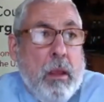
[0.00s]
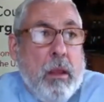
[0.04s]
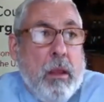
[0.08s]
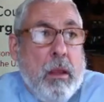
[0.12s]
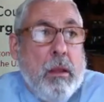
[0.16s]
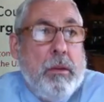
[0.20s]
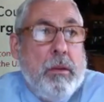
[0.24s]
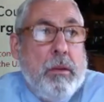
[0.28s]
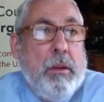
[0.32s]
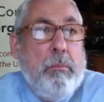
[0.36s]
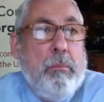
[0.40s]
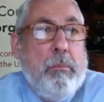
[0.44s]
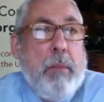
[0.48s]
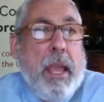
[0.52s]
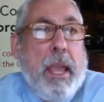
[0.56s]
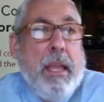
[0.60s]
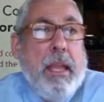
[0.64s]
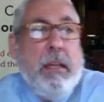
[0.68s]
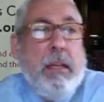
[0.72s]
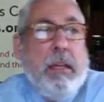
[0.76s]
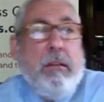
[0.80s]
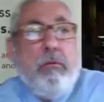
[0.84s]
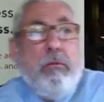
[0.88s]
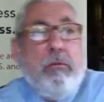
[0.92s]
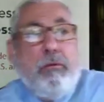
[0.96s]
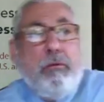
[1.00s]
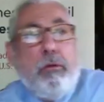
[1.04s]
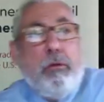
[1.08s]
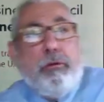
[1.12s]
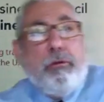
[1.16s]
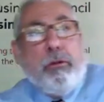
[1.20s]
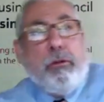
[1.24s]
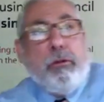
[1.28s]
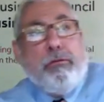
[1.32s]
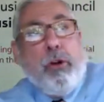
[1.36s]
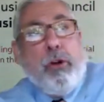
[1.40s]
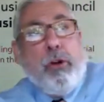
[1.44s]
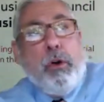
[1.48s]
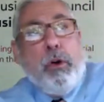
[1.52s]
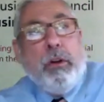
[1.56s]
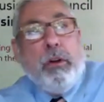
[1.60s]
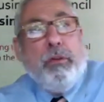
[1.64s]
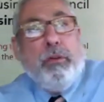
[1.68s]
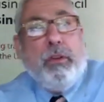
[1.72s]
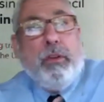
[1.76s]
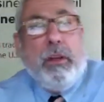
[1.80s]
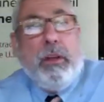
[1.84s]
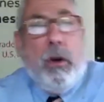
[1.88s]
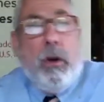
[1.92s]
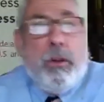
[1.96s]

The main, for focusing